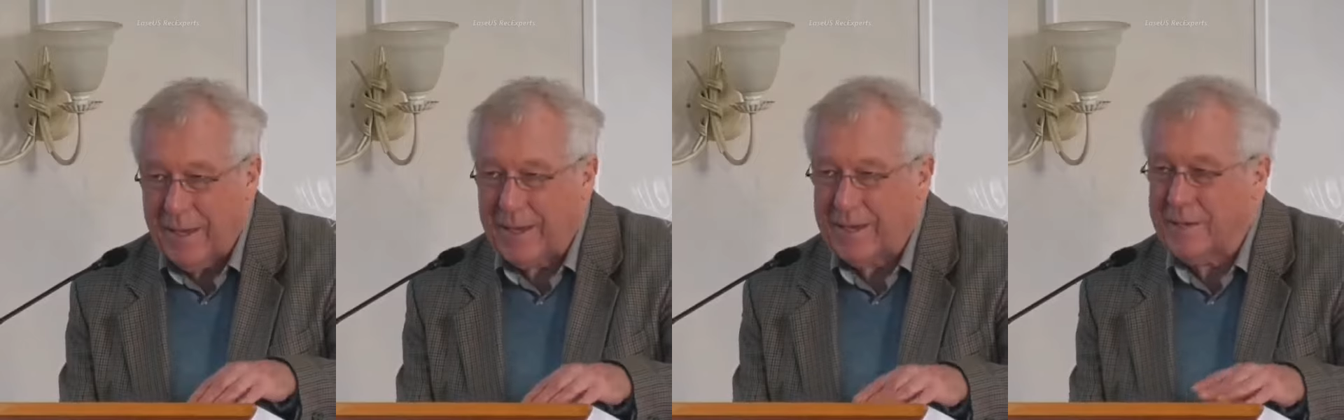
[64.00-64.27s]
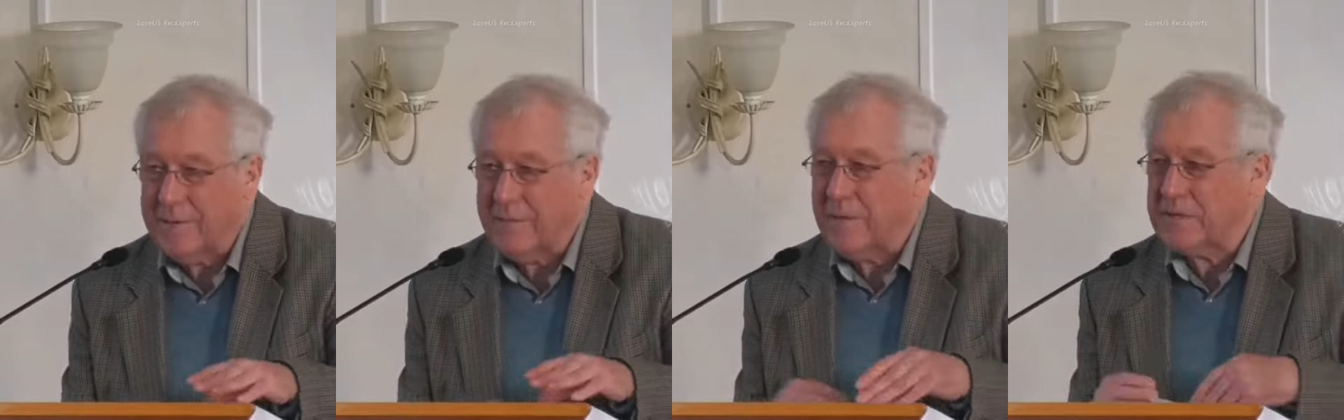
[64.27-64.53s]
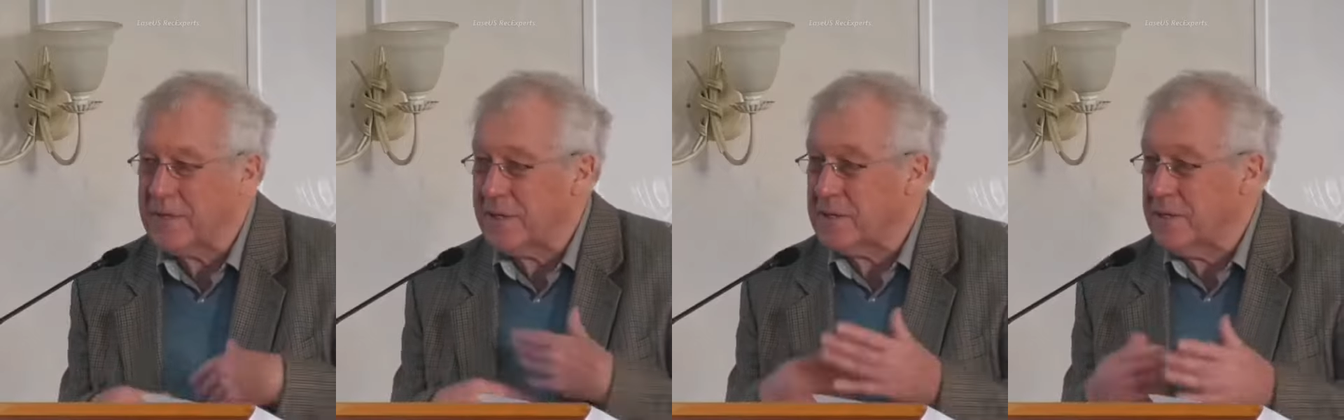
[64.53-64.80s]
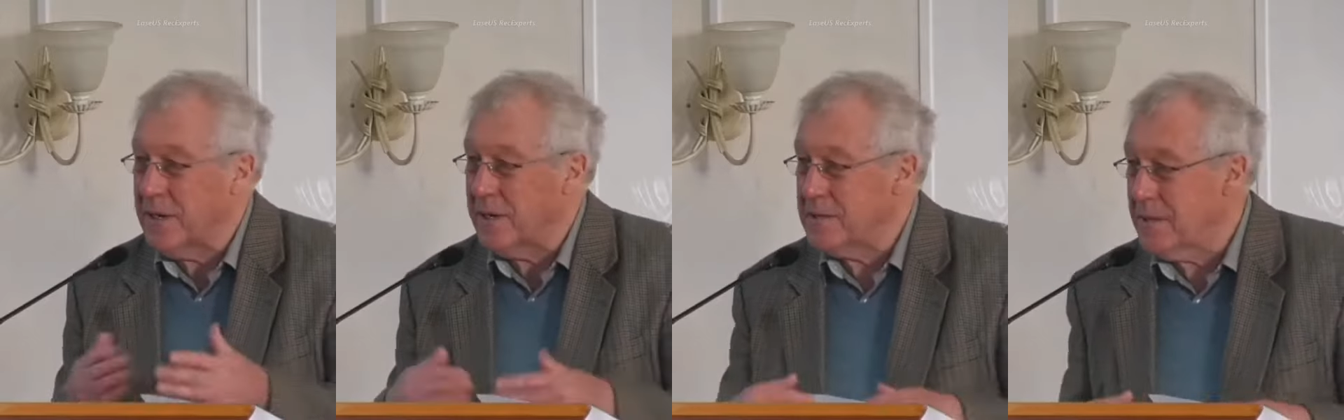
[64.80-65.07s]
and this
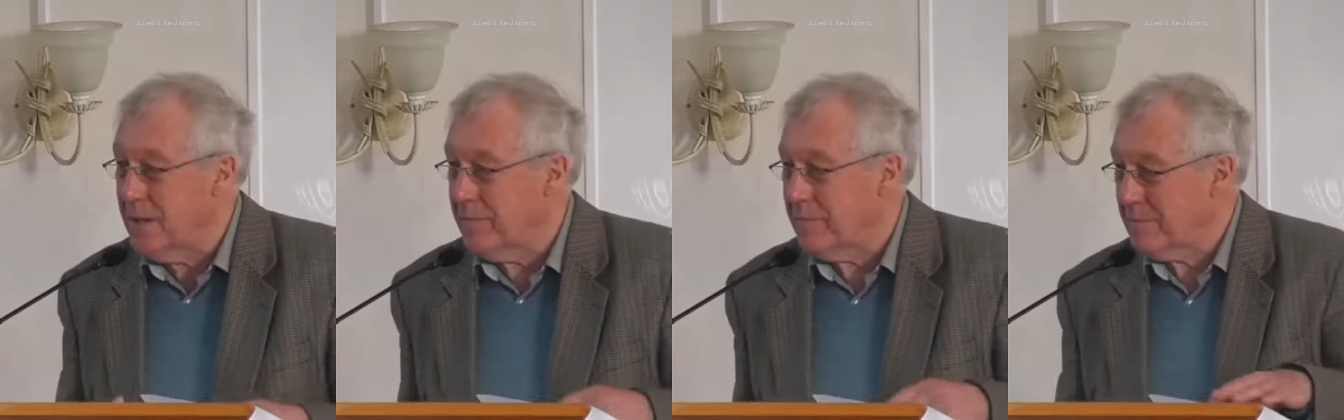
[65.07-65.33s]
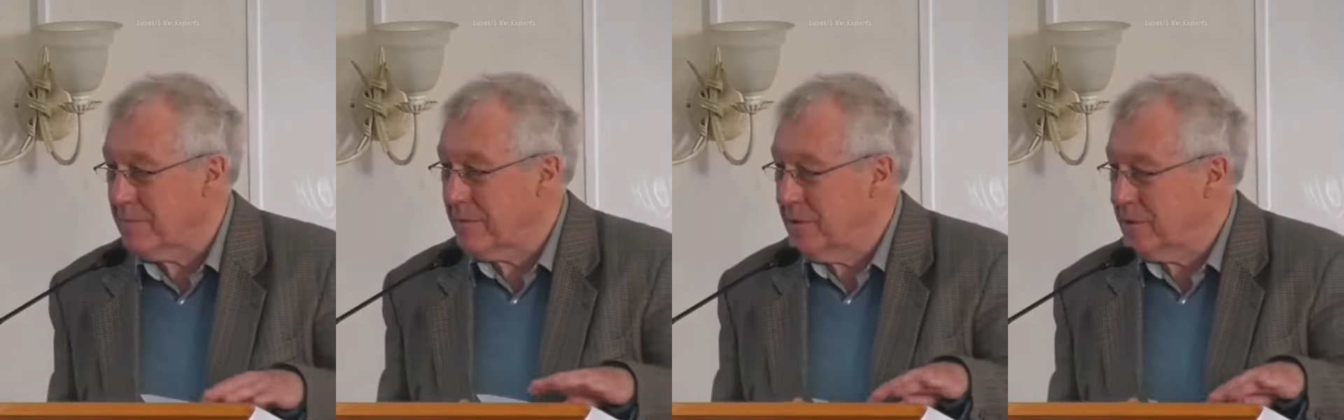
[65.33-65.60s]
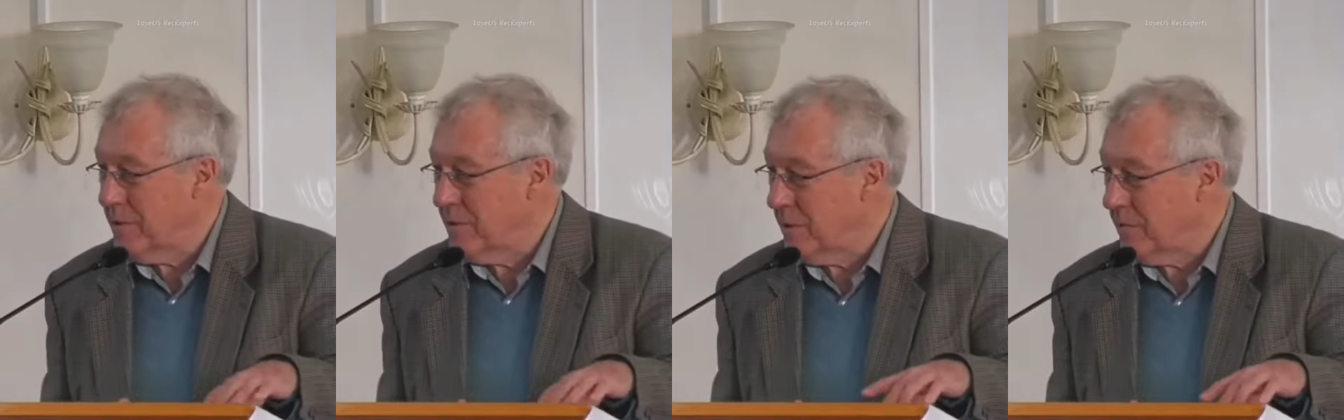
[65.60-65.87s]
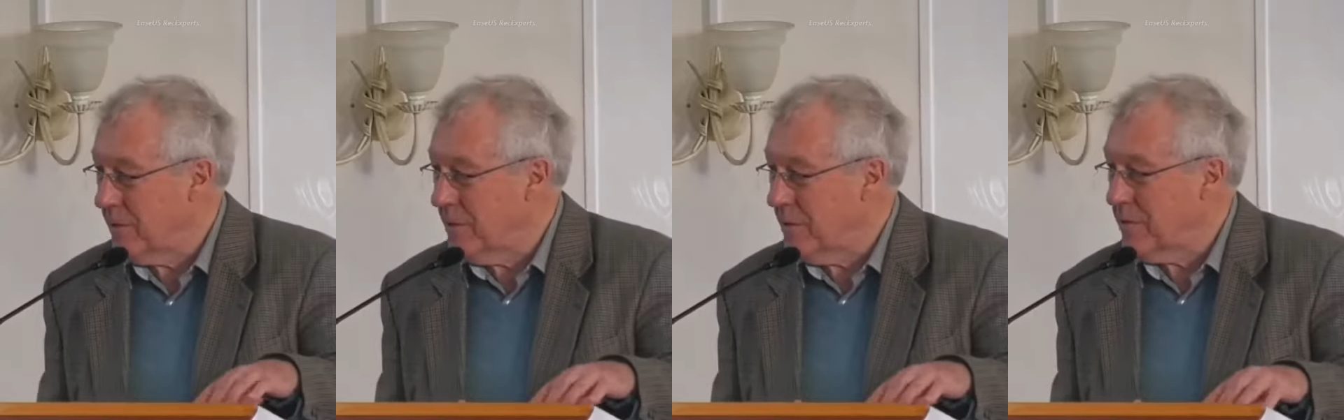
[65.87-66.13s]
actually ends up controlling
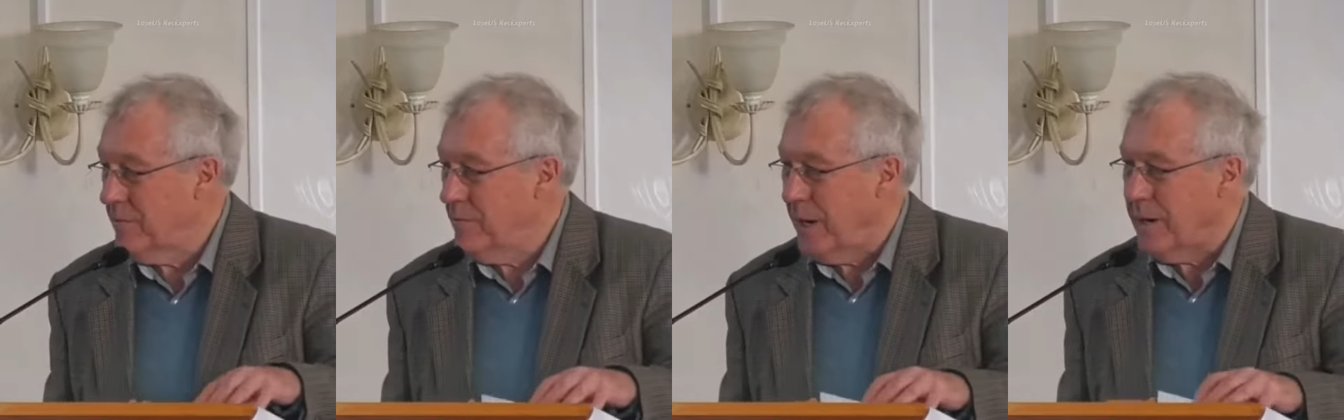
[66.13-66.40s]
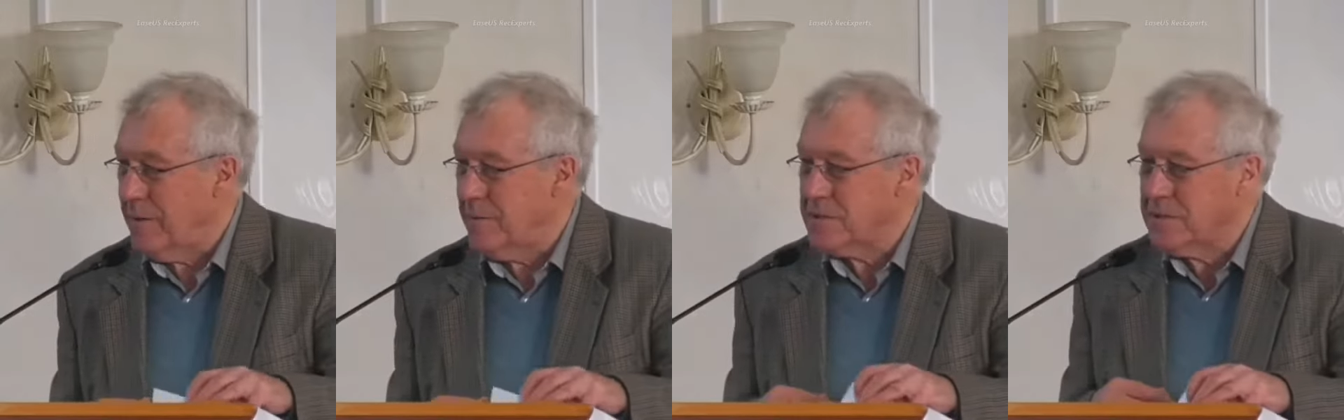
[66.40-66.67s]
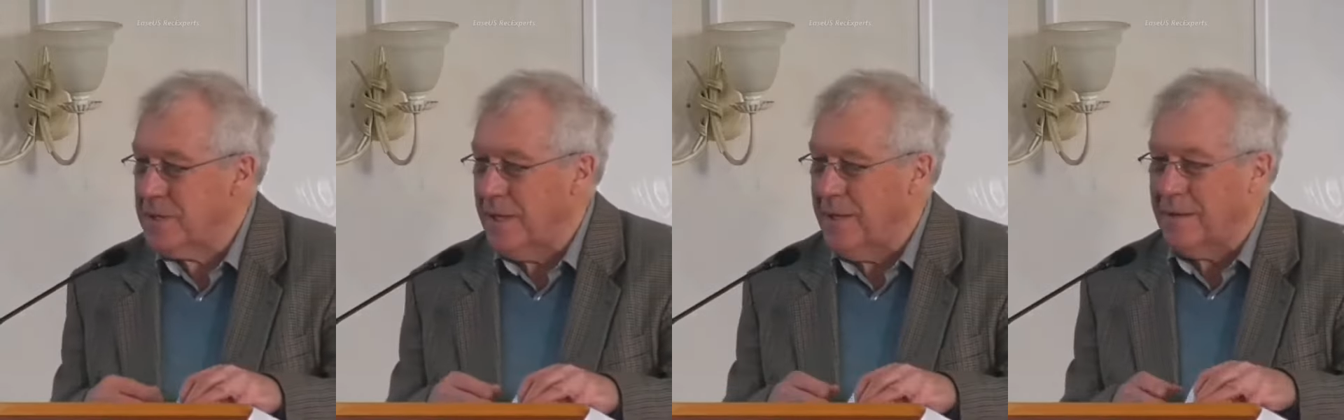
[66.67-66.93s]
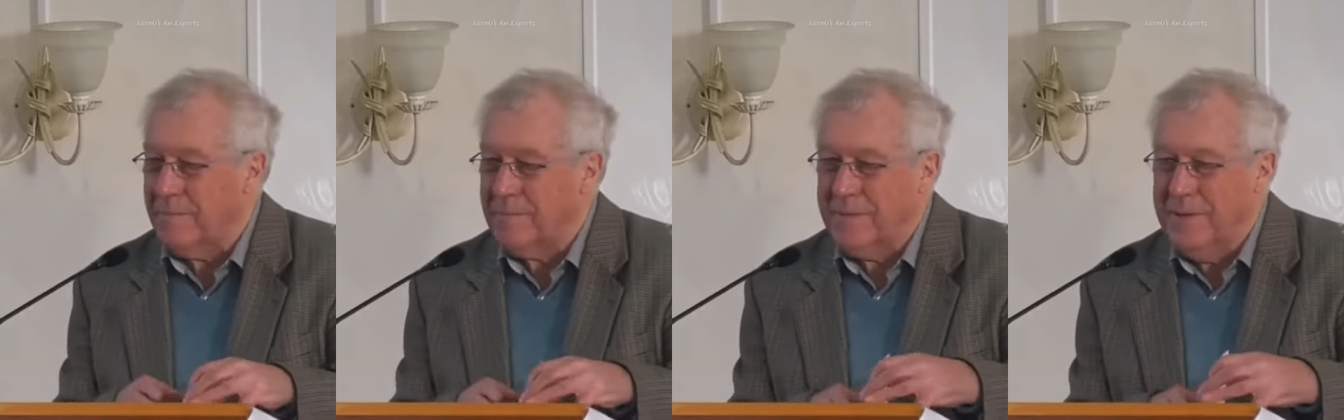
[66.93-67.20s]
whether you can buy or sell,